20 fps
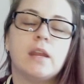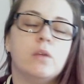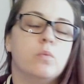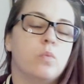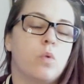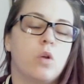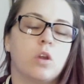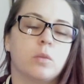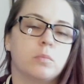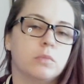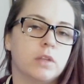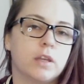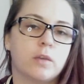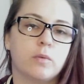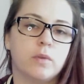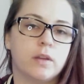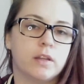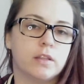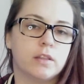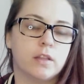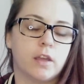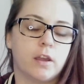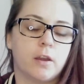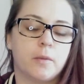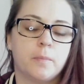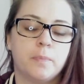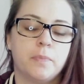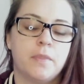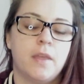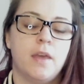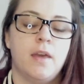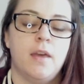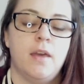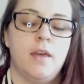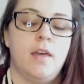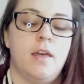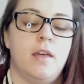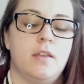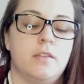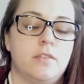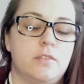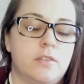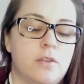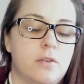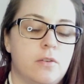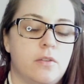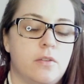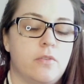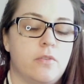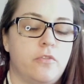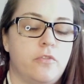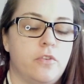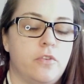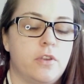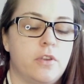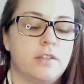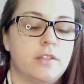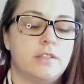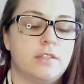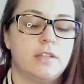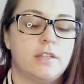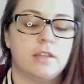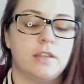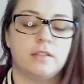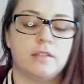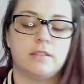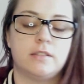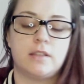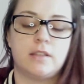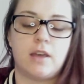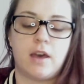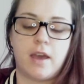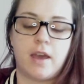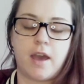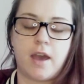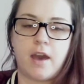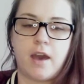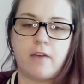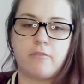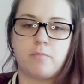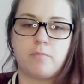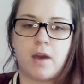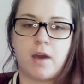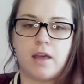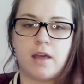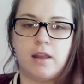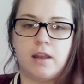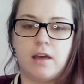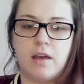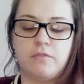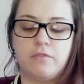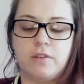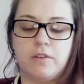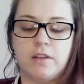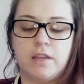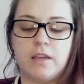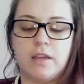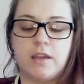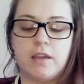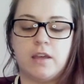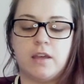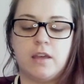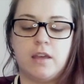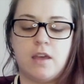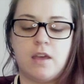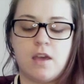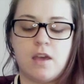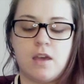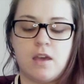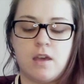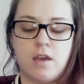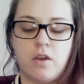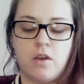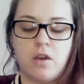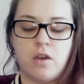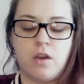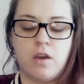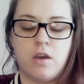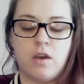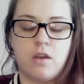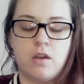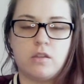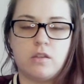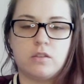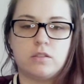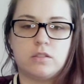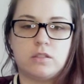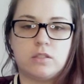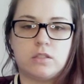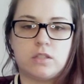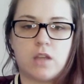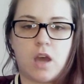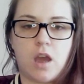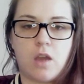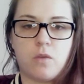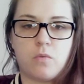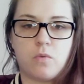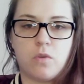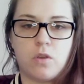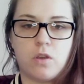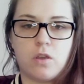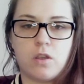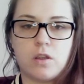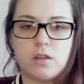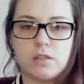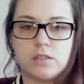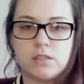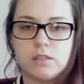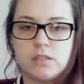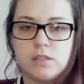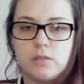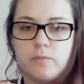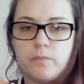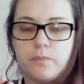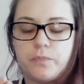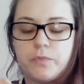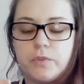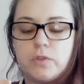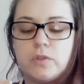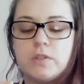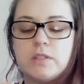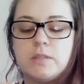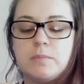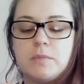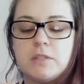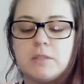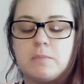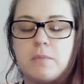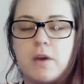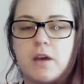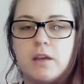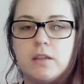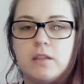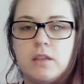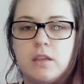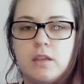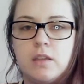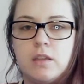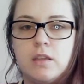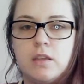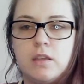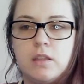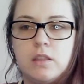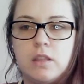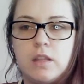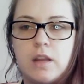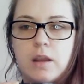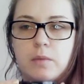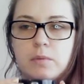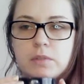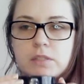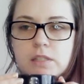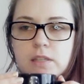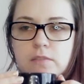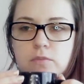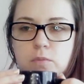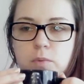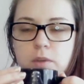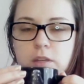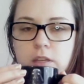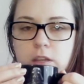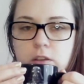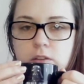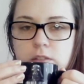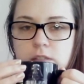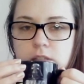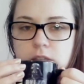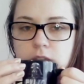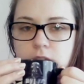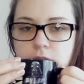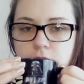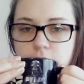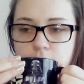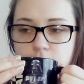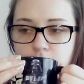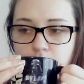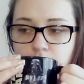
warm liquid in there. So, for instance, I have my lovely Star Wars Christmas mug that I received one year as a gift.